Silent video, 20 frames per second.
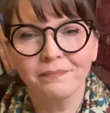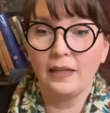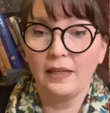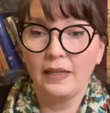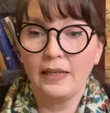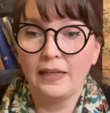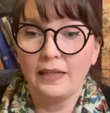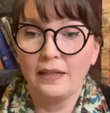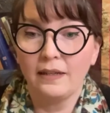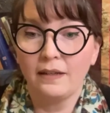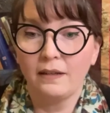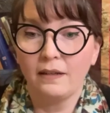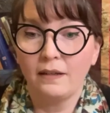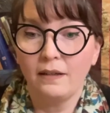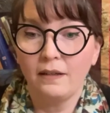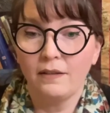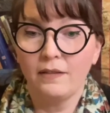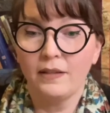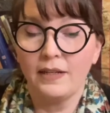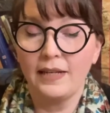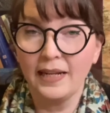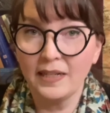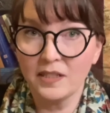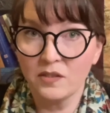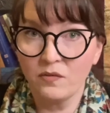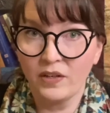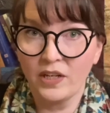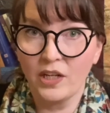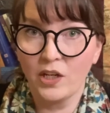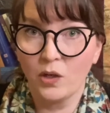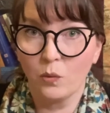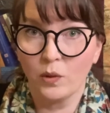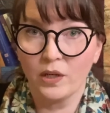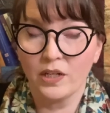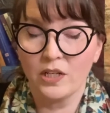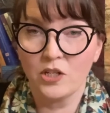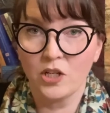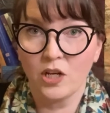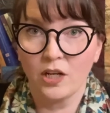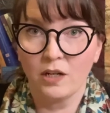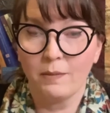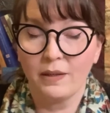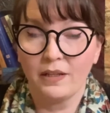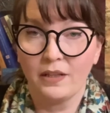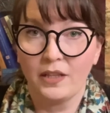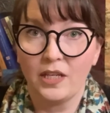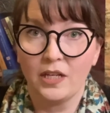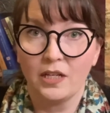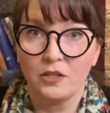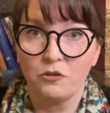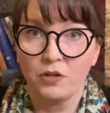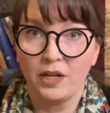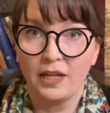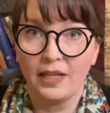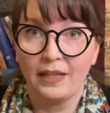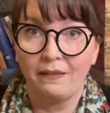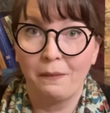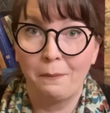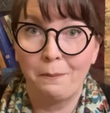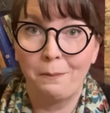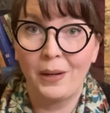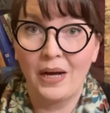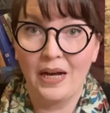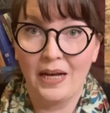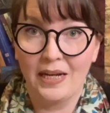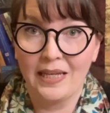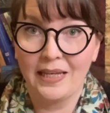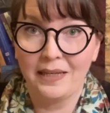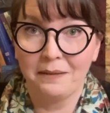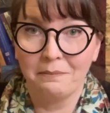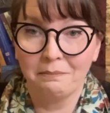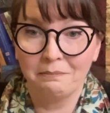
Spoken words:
In the next video, we're going to talk about the yantra in the body